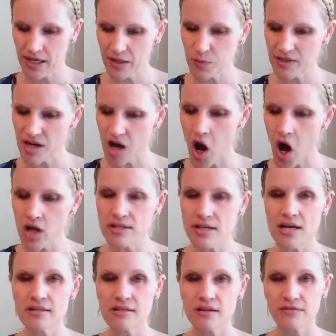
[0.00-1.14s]
It was a
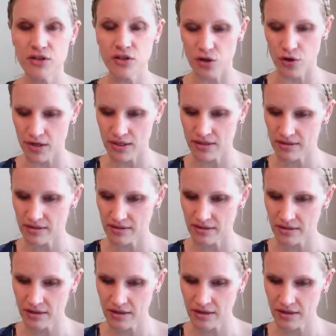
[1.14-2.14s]
contest of endurance,